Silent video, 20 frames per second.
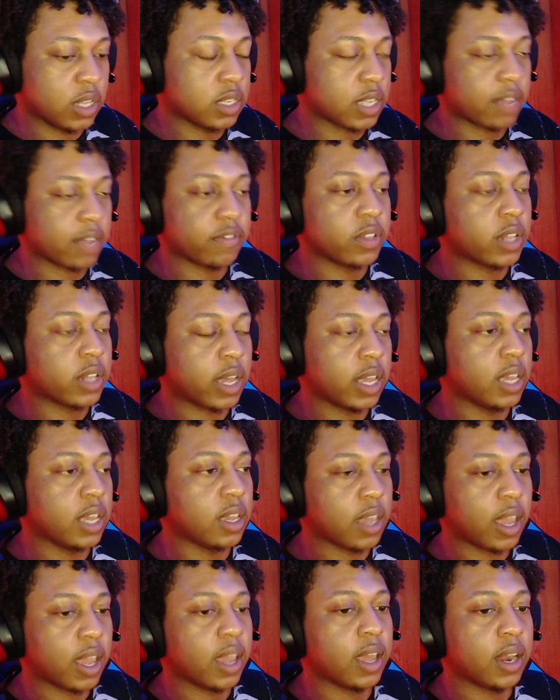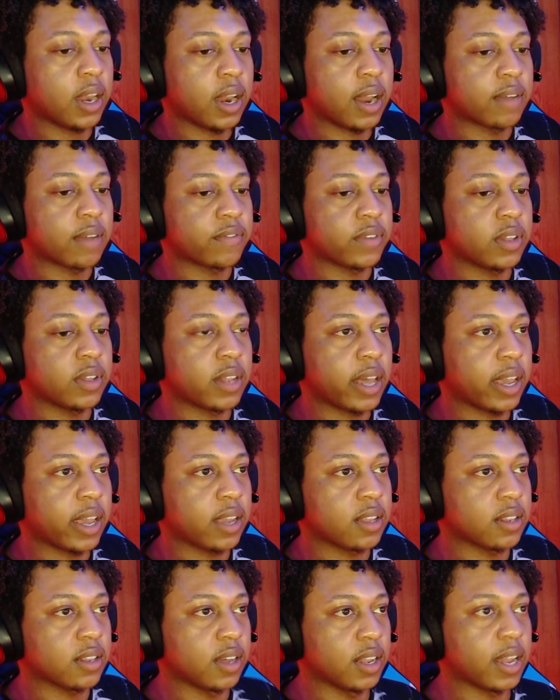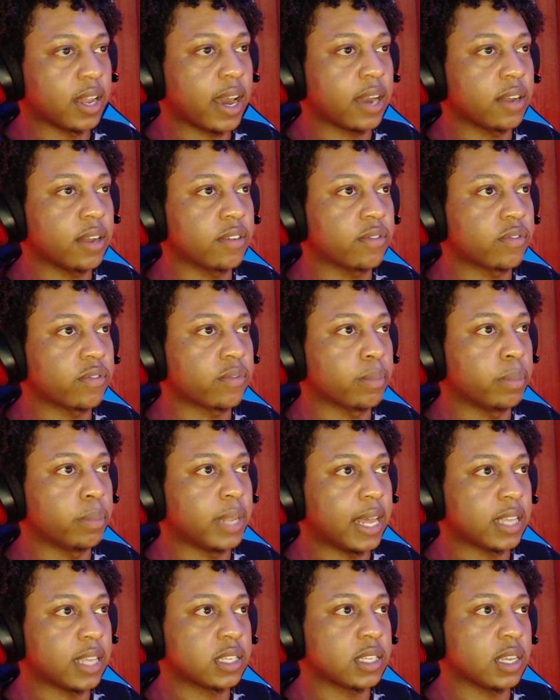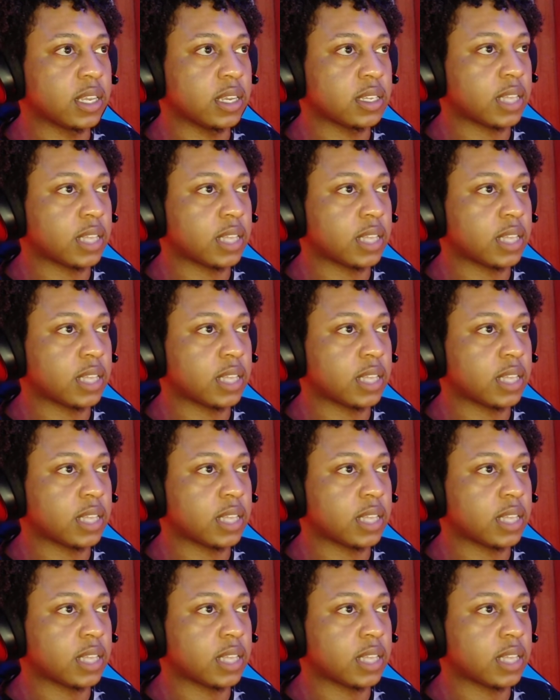I feel like he can, and I feel like a lot of blessings,